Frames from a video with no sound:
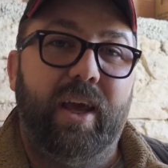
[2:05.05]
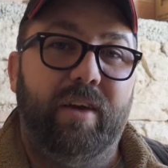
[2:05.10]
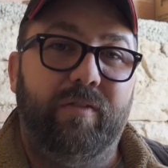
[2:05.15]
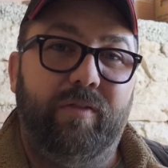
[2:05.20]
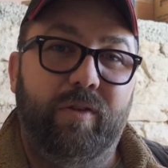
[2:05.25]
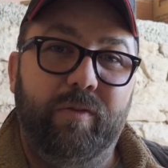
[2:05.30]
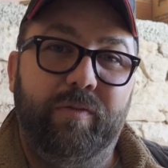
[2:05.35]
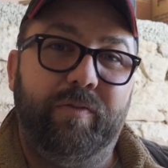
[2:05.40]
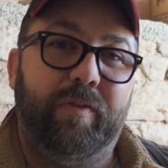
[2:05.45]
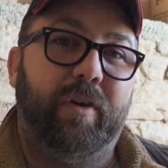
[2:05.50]

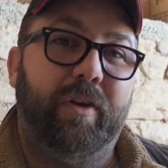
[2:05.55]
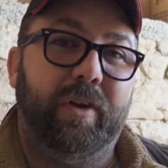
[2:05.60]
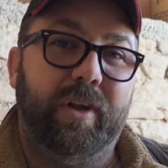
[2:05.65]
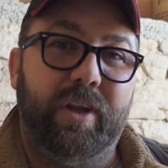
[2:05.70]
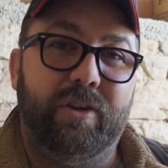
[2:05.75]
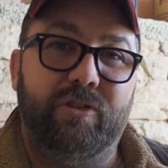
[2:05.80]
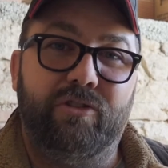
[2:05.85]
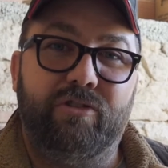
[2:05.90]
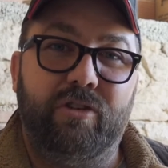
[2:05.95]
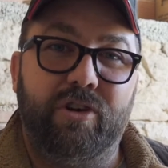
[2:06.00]
if you follow
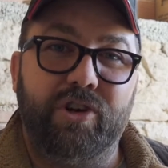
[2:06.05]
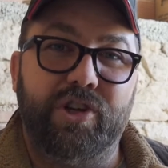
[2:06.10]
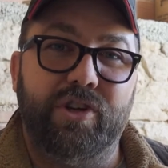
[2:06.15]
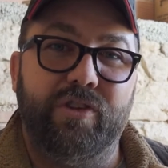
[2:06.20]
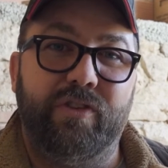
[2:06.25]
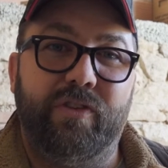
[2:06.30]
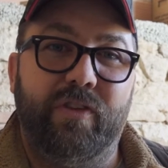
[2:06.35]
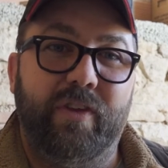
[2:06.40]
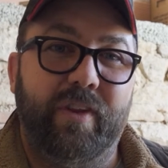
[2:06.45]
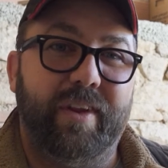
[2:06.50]
the
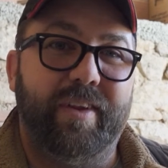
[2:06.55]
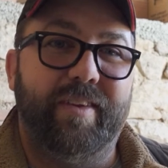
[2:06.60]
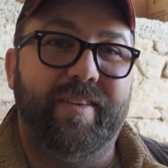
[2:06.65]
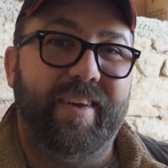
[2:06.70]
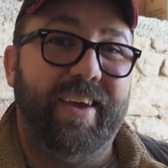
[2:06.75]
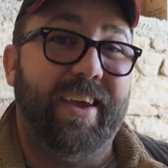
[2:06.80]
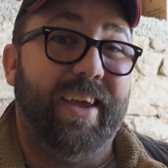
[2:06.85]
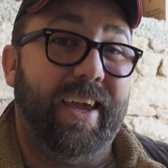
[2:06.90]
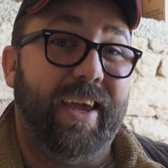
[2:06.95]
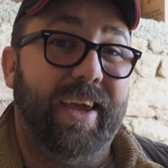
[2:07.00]
instructions to the
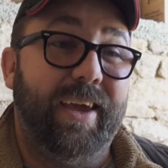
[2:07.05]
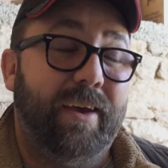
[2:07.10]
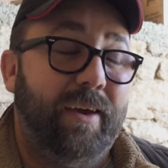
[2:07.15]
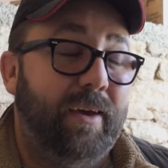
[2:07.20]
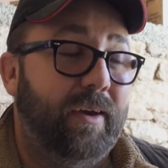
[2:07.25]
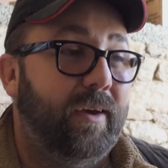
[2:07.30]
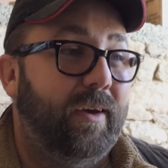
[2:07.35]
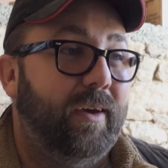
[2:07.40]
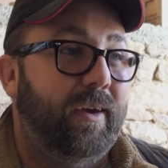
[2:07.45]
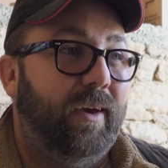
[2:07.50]
T,
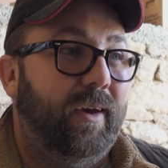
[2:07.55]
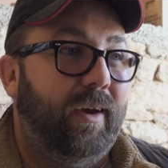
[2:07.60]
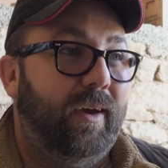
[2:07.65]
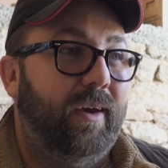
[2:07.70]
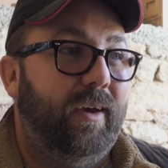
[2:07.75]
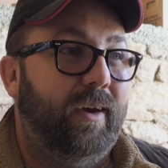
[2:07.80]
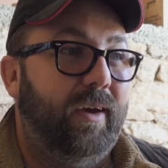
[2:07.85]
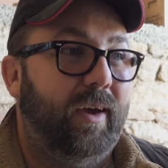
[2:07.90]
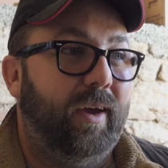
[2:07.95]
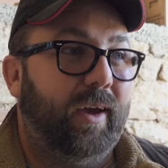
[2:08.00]

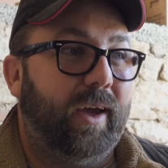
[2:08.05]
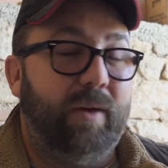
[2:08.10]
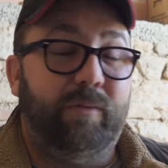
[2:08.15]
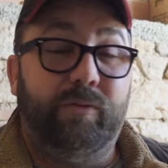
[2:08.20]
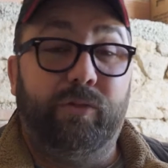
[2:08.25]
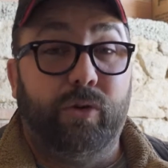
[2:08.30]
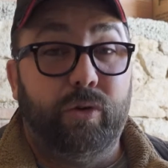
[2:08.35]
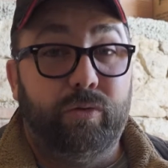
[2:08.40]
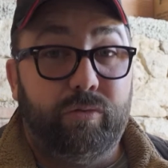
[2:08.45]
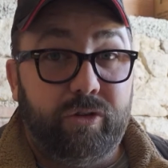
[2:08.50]
it
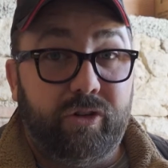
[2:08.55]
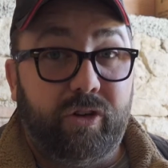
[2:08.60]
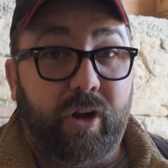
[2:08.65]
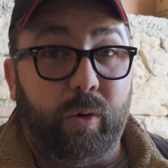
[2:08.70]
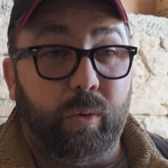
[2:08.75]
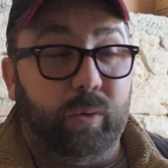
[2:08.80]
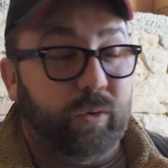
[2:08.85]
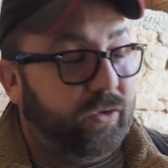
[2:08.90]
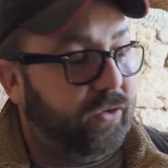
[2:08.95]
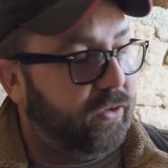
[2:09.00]
gives good
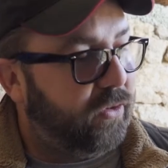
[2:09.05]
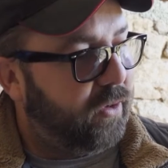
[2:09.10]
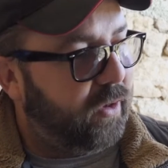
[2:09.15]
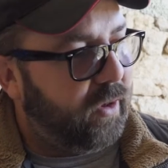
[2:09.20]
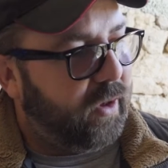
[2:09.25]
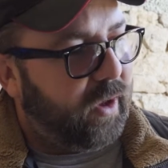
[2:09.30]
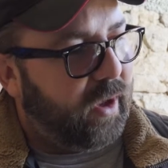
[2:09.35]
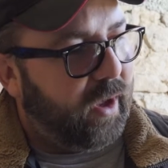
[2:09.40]
results.